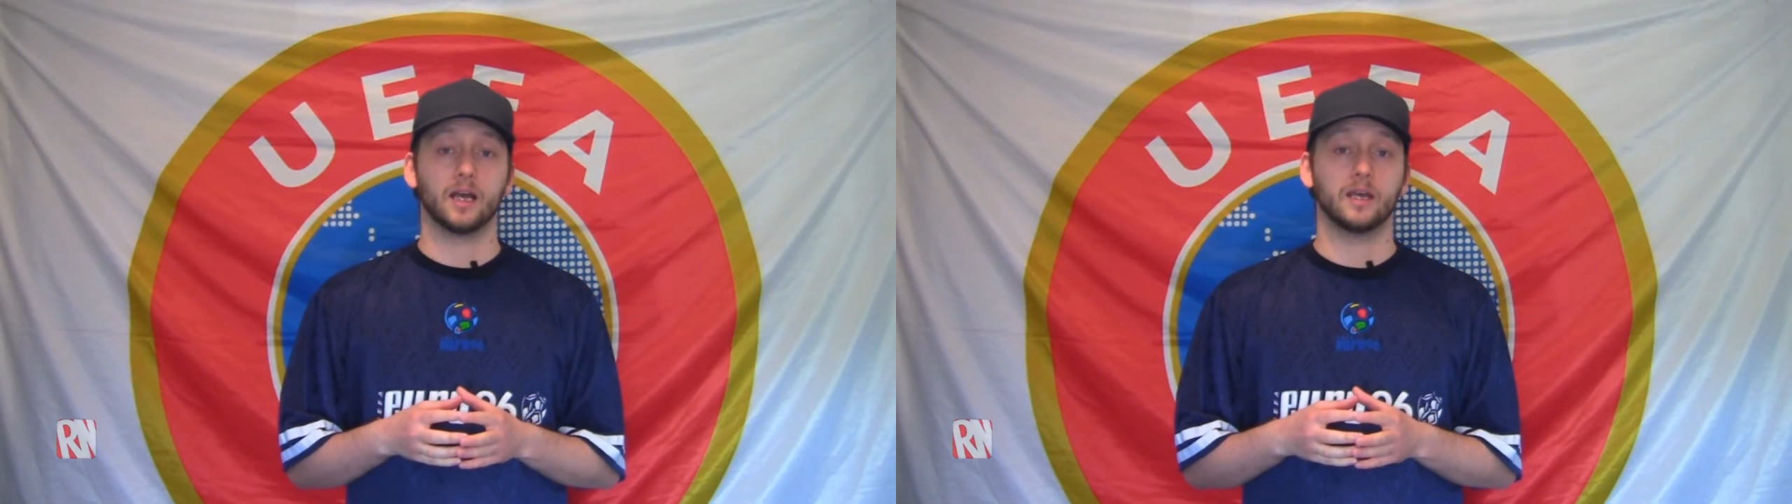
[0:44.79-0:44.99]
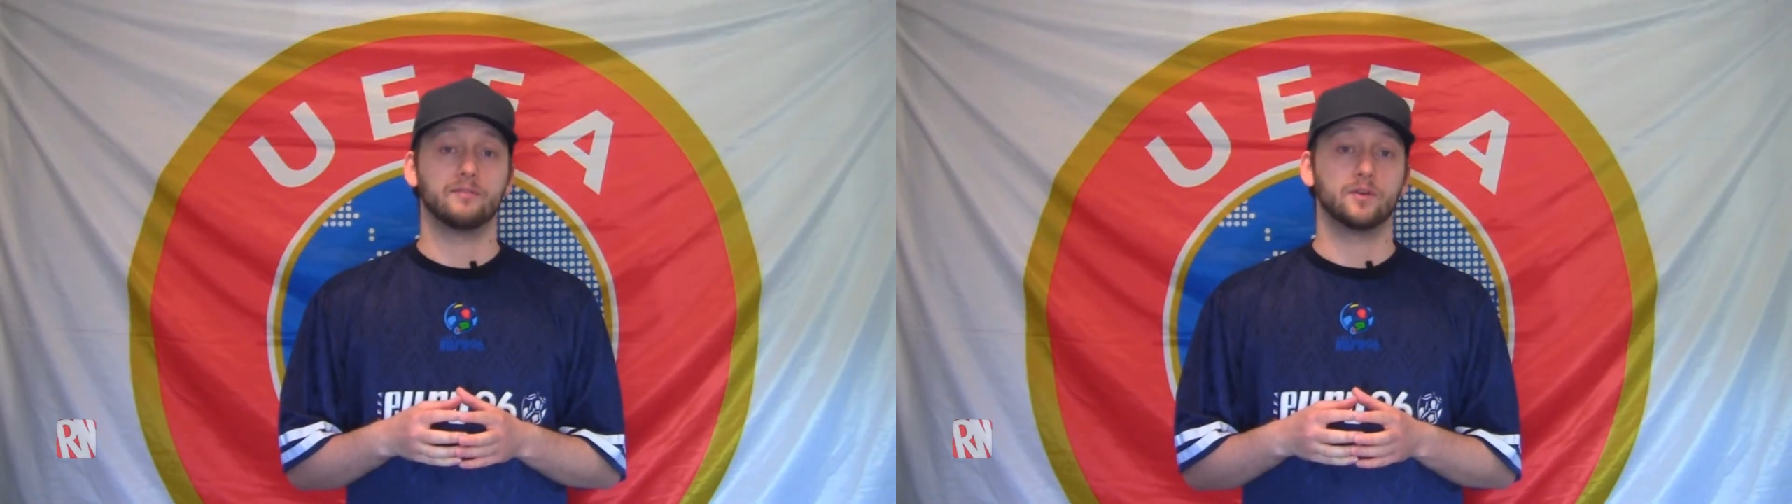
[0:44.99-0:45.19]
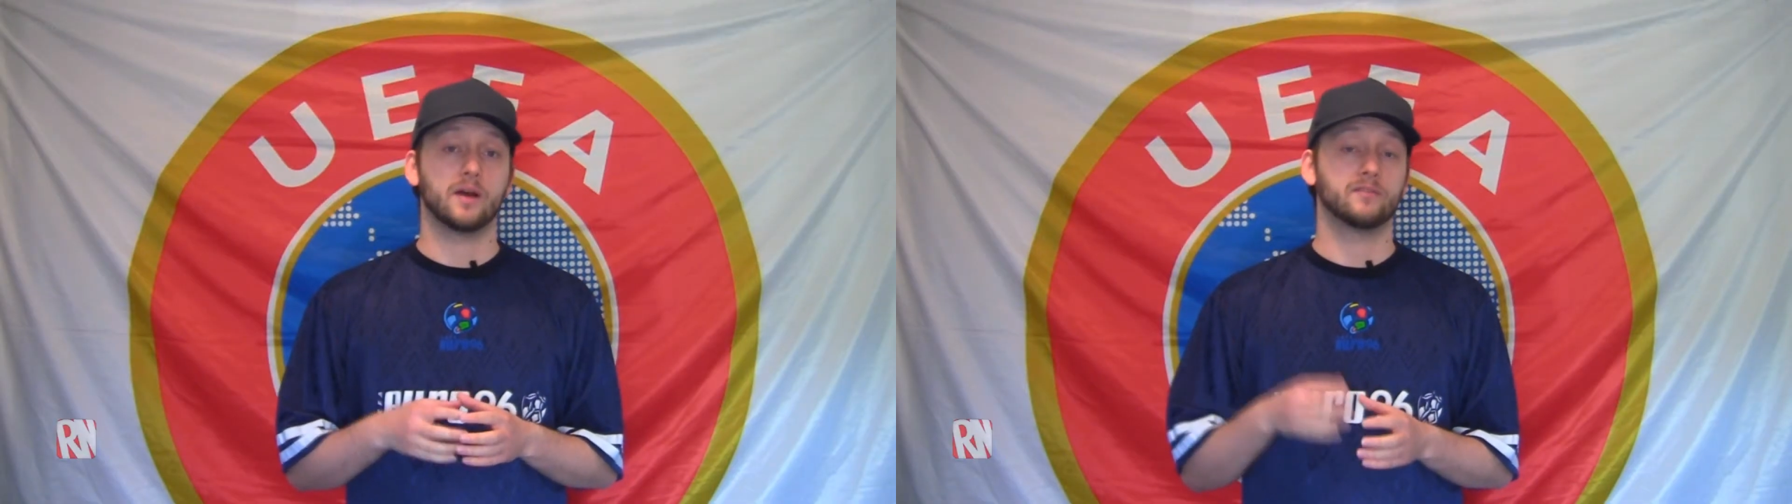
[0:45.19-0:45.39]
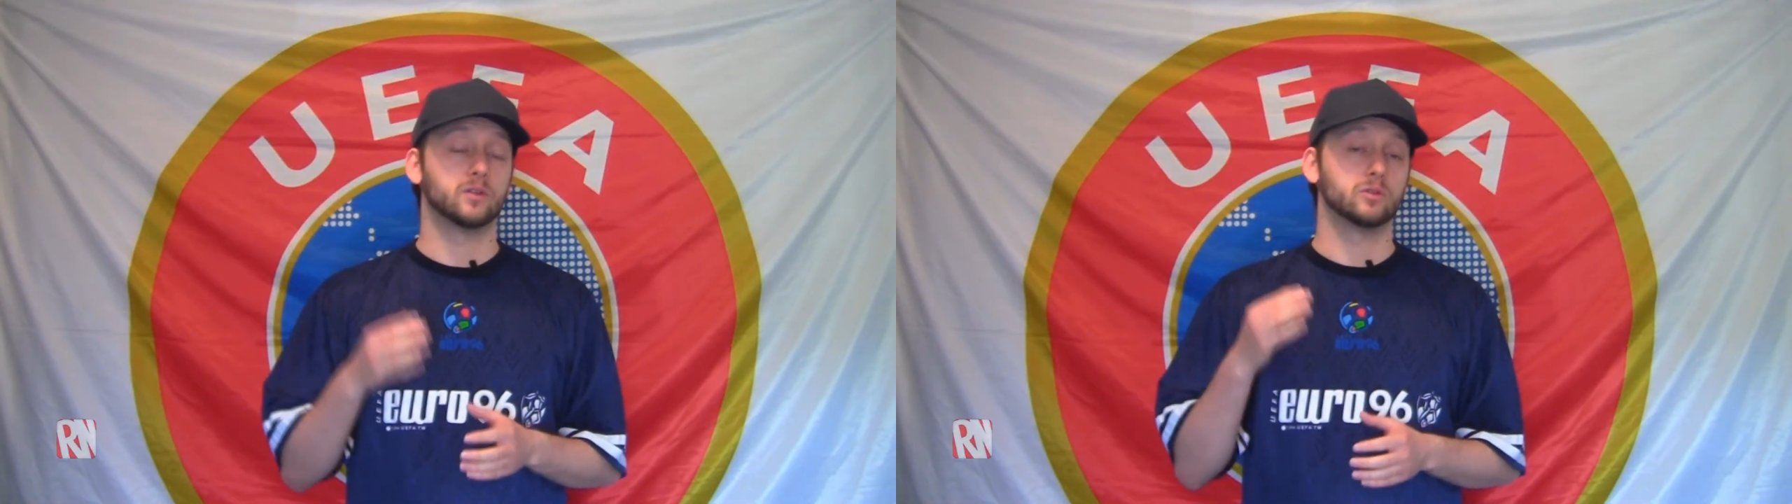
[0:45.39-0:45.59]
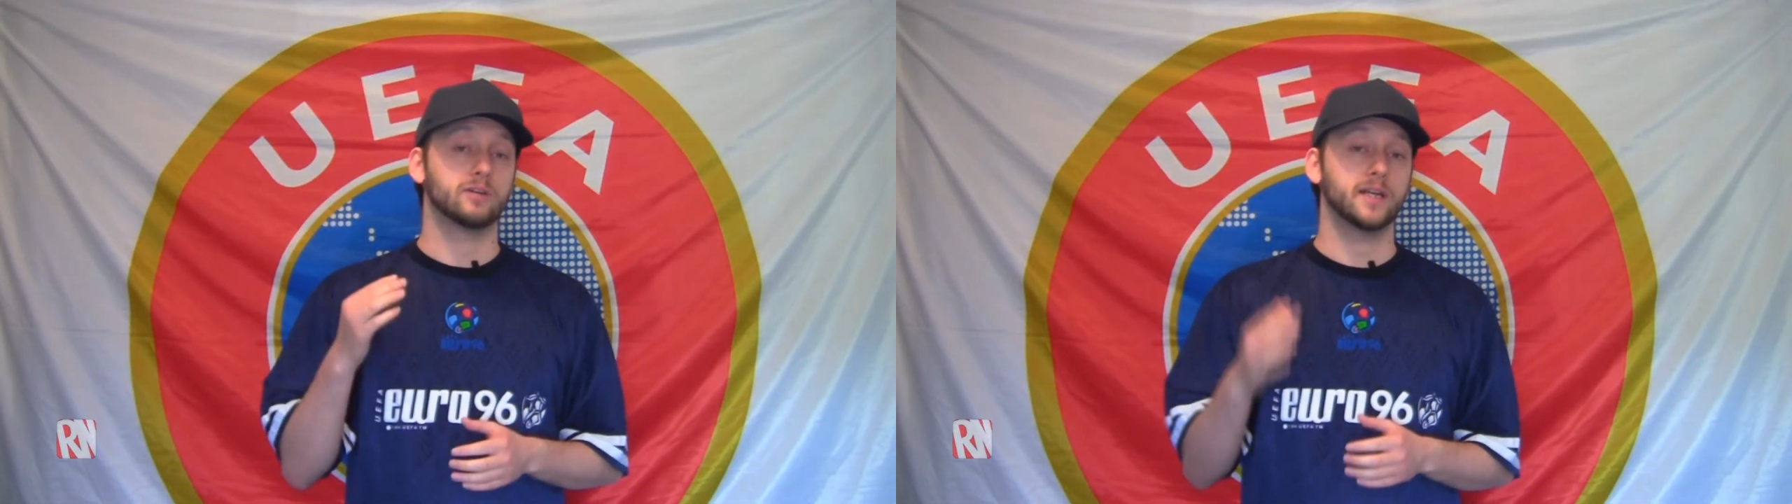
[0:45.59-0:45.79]
If you haven't
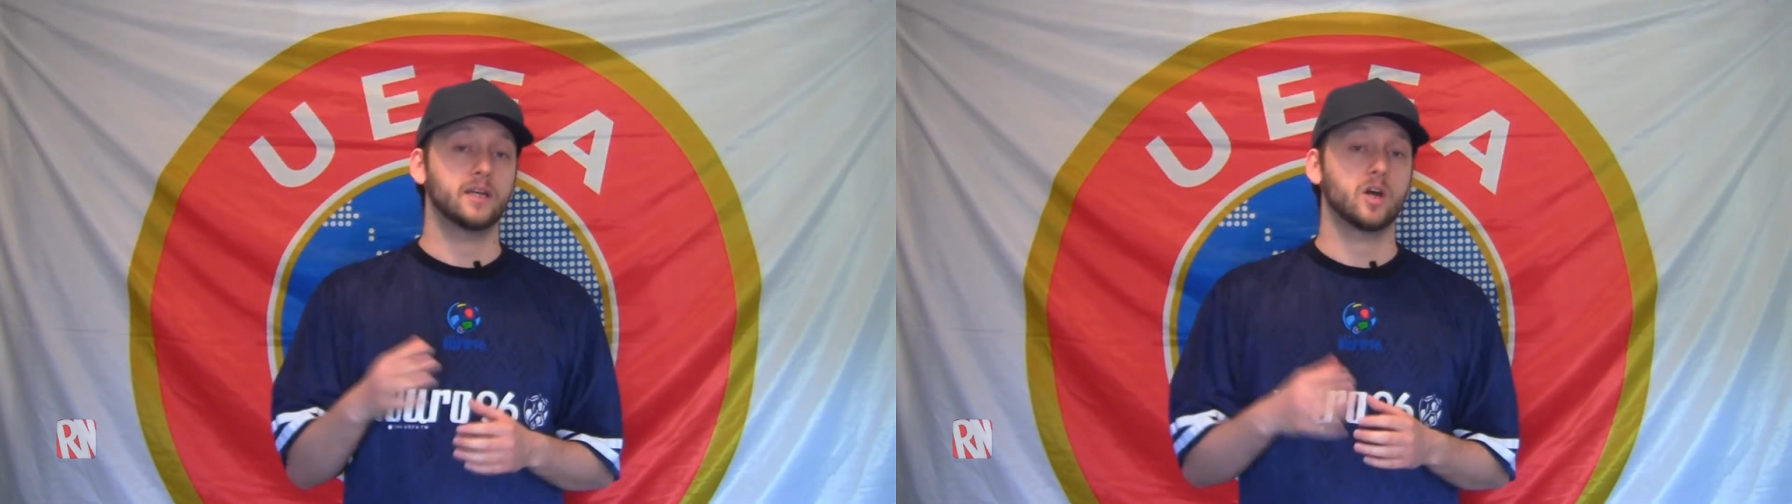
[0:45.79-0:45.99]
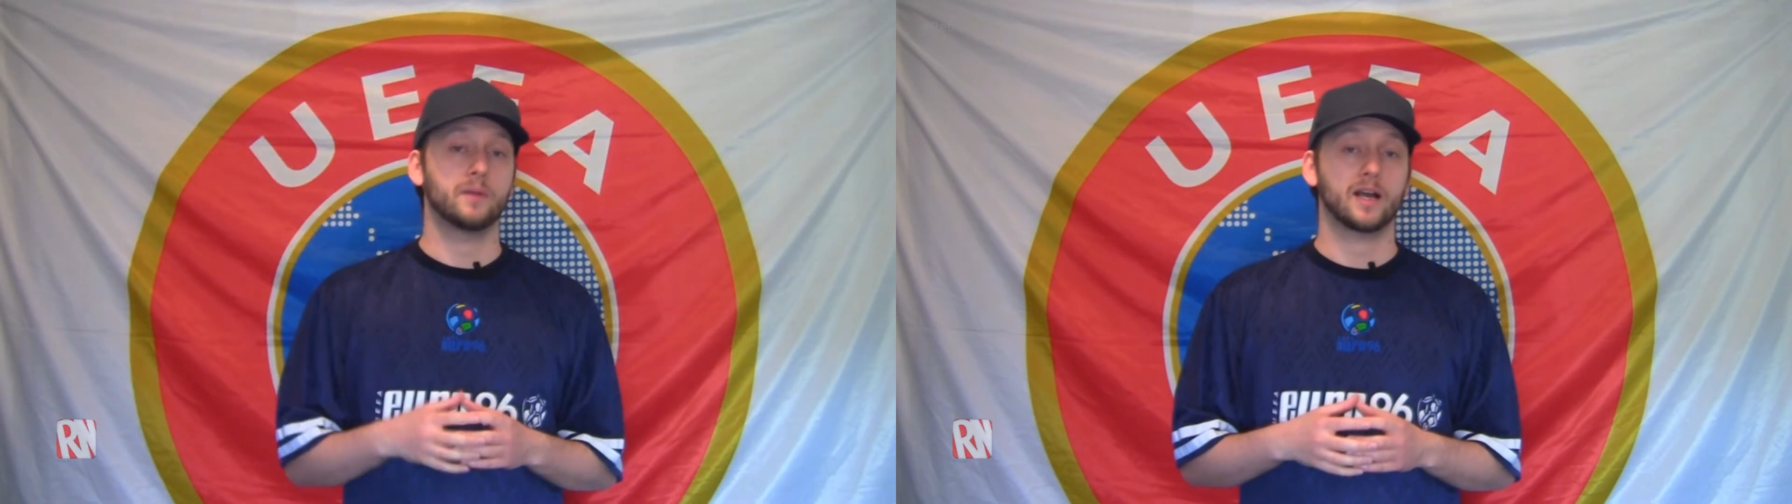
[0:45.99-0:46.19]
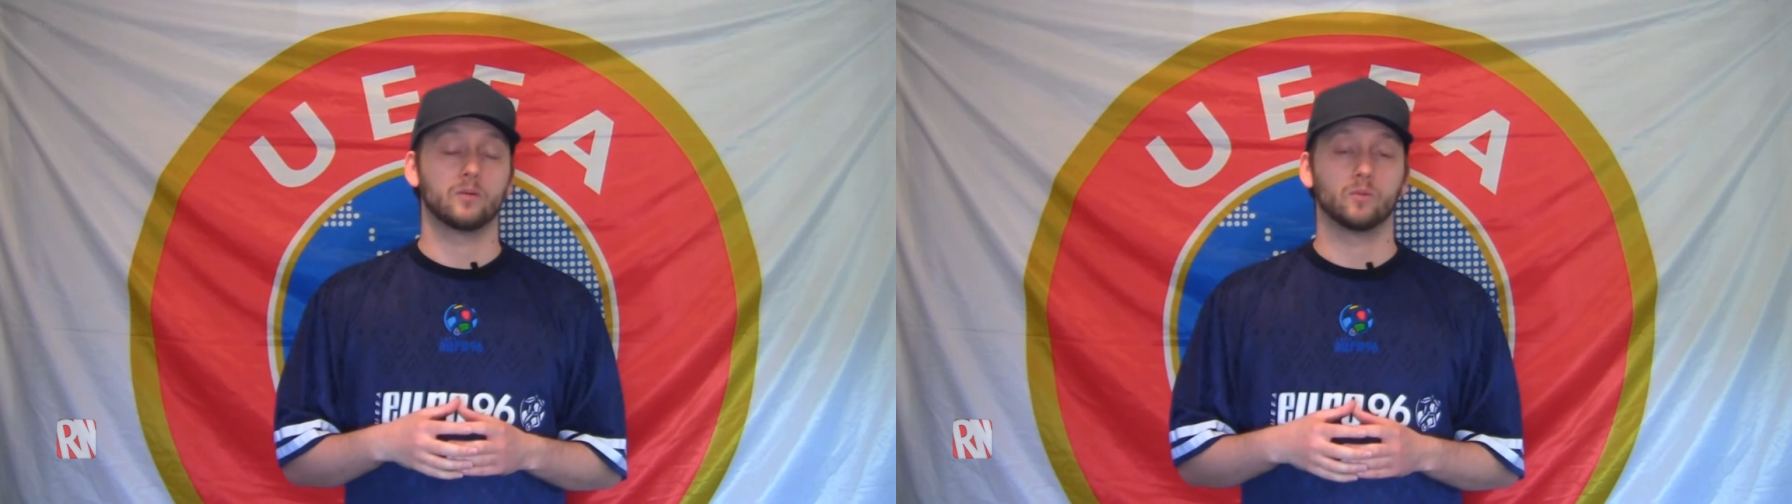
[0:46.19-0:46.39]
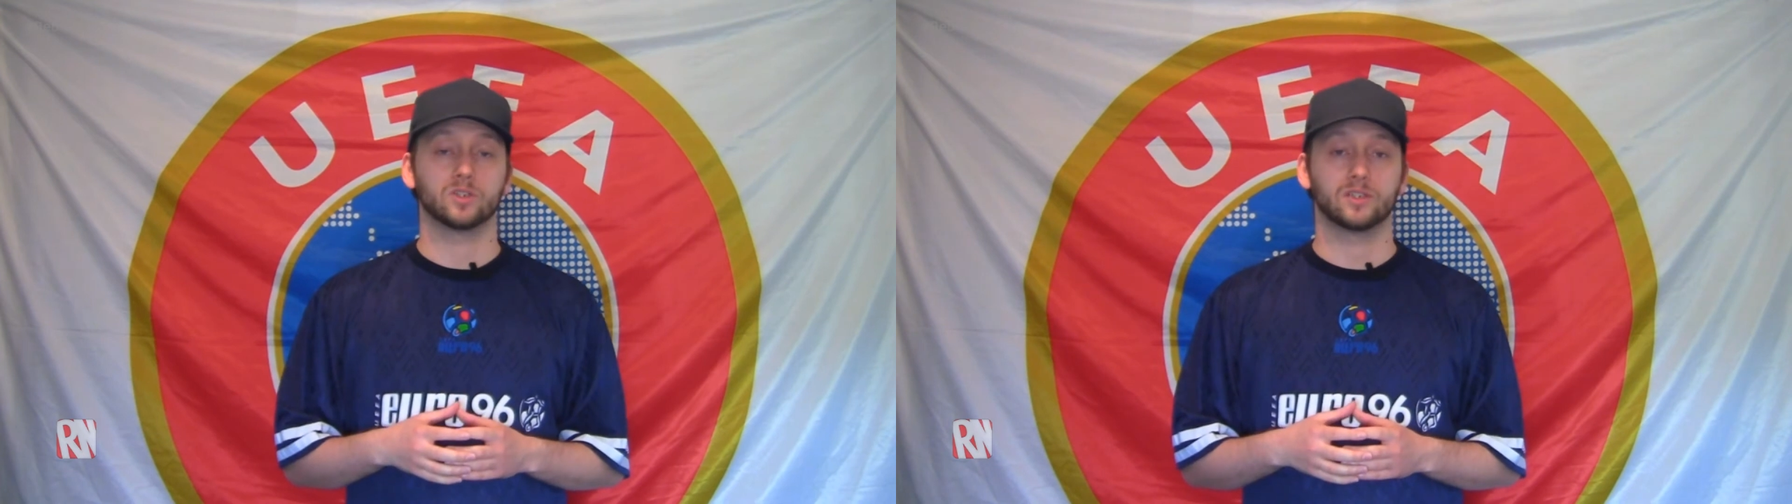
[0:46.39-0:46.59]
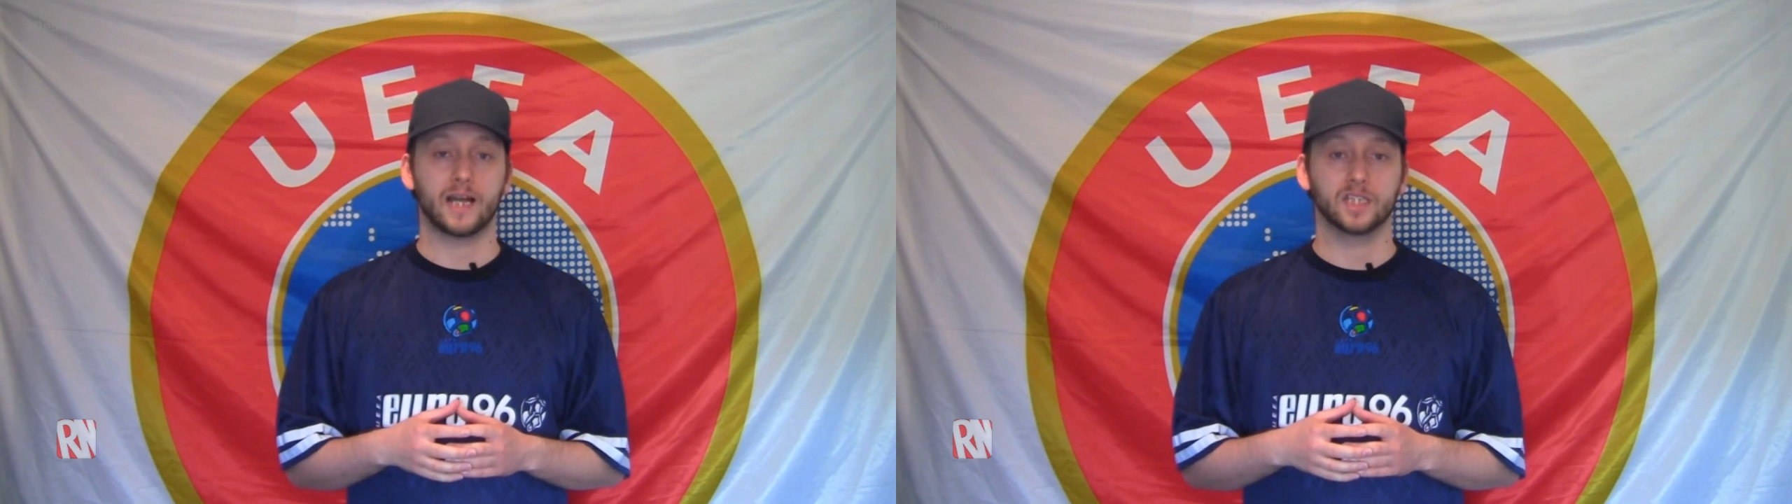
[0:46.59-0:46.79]
already, go back and
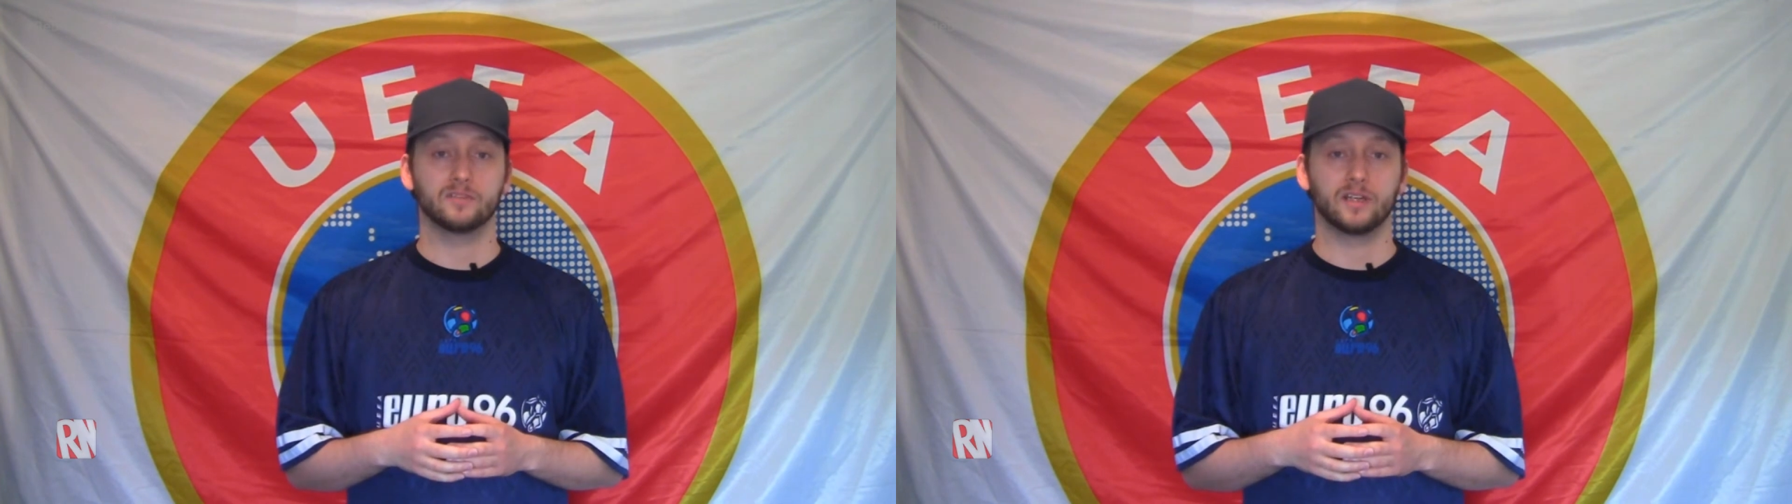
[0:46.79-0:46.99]
watch Dan's